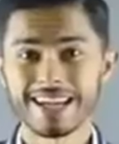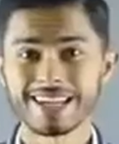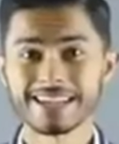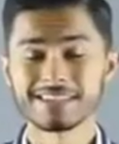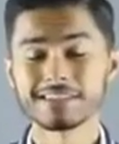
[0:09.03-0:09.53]
Hey
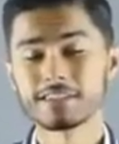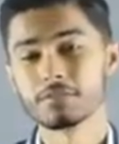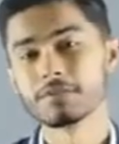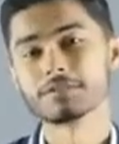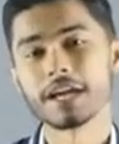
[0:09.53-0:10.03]
guys, it's
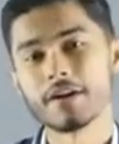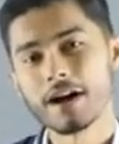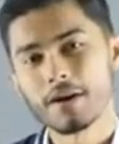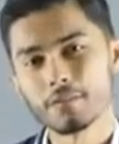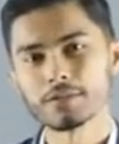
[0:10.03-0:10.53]
Team of Style,
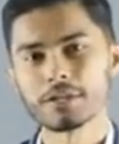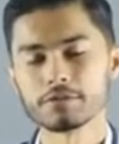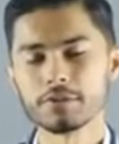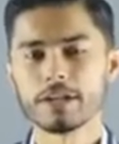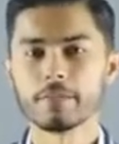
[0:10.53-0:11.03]
I'm Jose
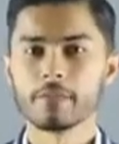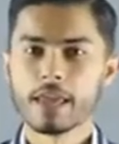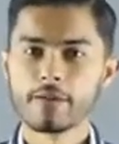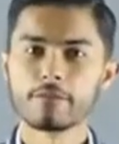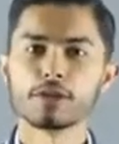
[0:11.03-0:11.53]
Zuniga,
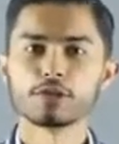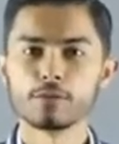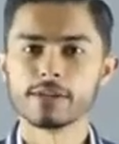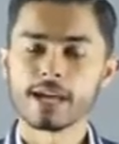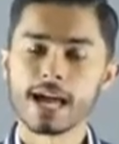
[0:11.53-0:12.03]
and for this
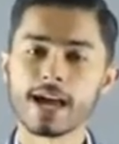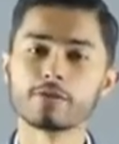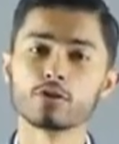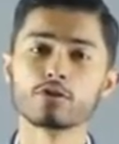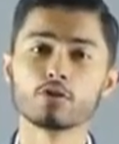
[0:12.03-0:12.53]
week I have
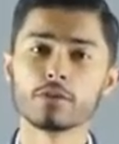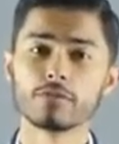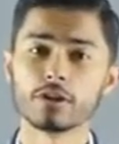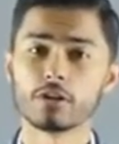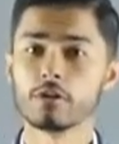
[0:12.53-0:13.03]
a grooming
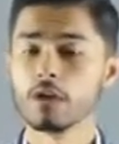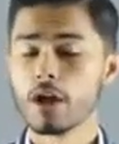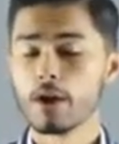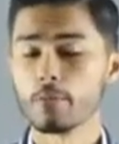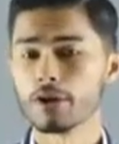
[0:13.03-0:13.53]
video
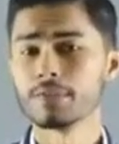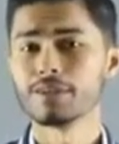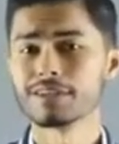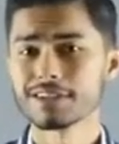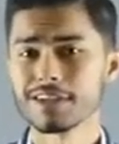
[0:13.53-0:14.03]
and we're going to be
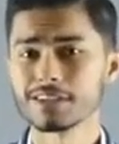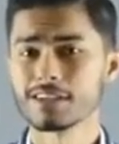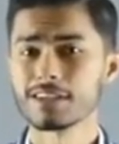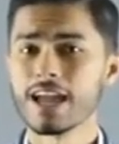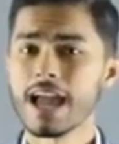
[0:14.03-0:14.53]

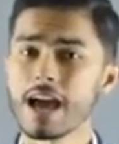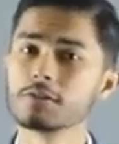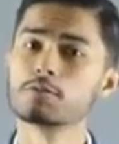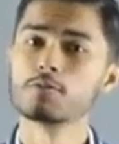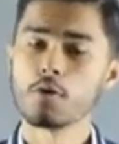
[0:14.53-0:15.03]
discussing how
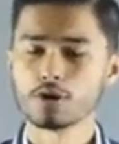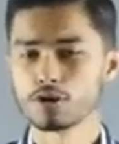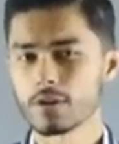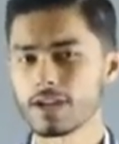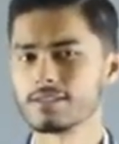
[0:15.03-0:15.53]
to
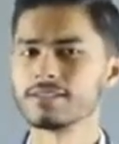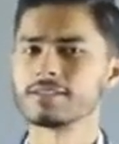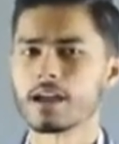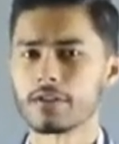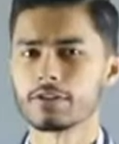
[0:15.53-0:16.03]
moisturize and
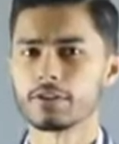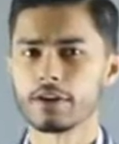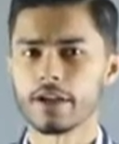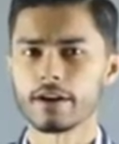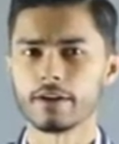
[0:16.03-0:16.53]
soften your
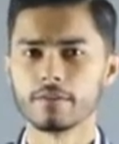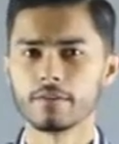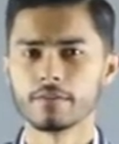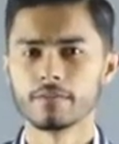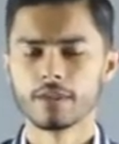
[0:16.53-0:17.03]
hair.
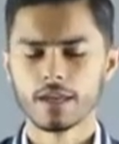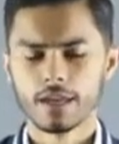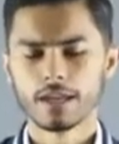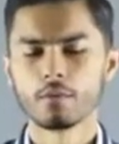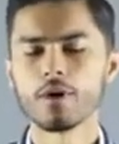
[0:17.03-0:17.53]

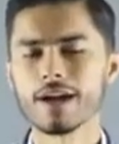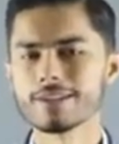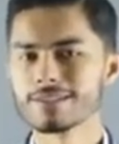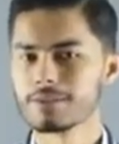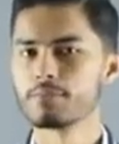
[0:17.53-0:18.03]
Now why
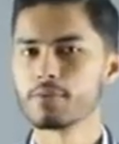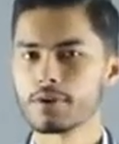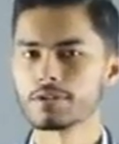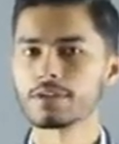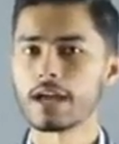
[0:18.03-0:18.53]
is it
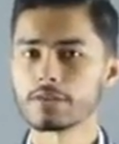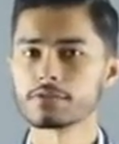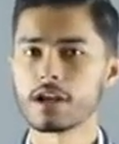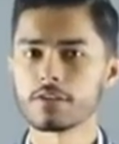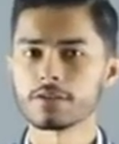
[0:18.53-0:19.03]
important to have
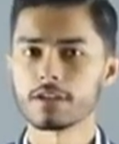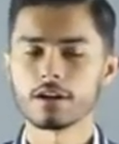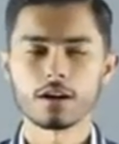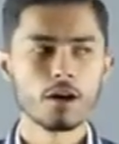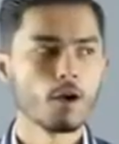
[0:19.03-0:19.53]
soft
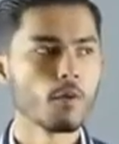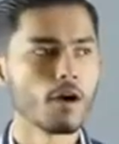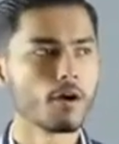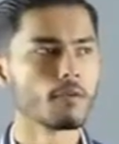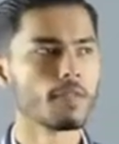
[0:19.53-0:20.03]
hair?
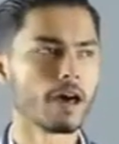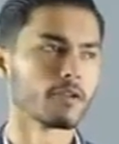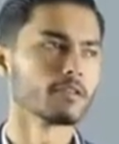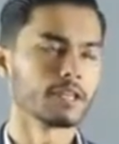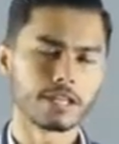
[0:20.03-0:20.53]
Well, not
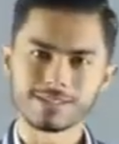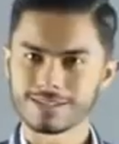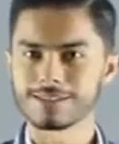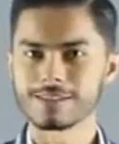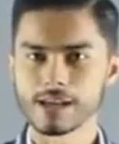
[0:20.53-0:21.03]
only is
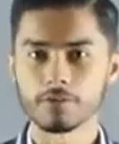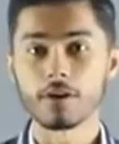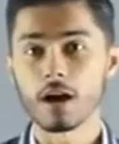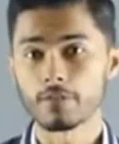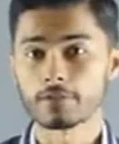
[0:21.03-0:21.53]
it a sign of
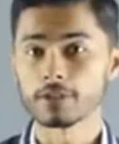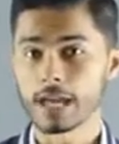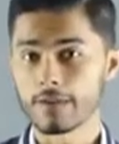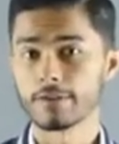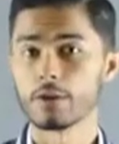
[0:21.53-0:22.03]
obviously
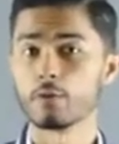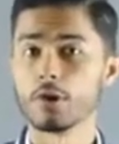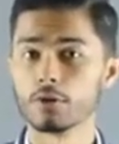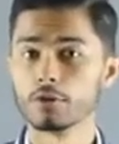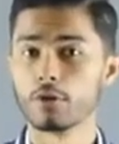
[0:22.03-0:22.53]
having a
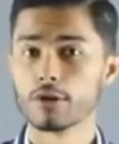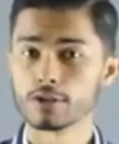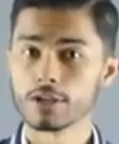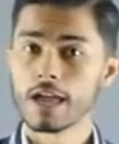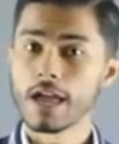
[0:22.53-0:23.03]

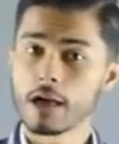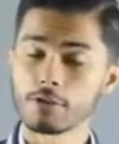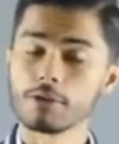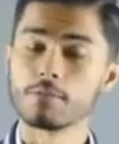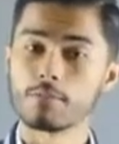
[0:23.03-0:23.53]
well-nourished,
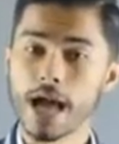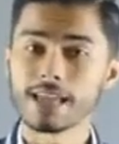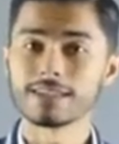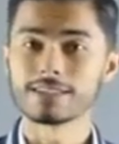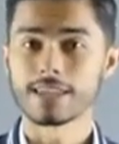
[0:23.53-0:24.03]
healthy,
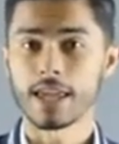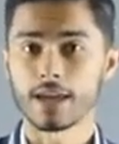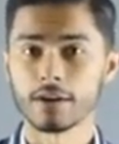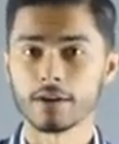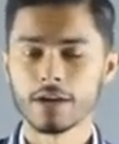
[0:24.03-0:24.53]
balanced
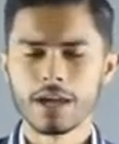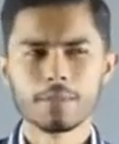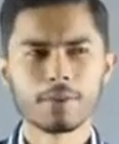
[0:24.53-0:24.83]
hair,